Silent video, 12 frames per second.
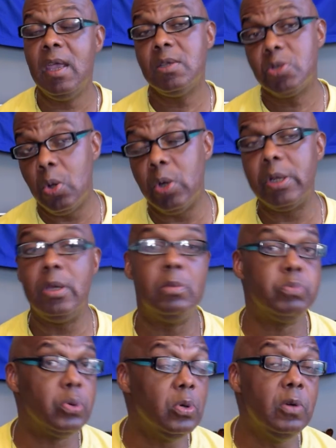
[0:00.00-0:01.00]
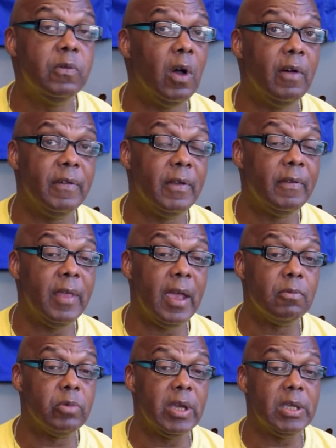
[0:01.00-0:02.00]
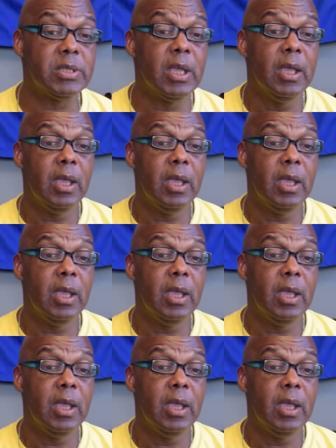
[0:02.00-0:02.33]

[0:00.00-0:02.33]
and it's going to improve off of that race.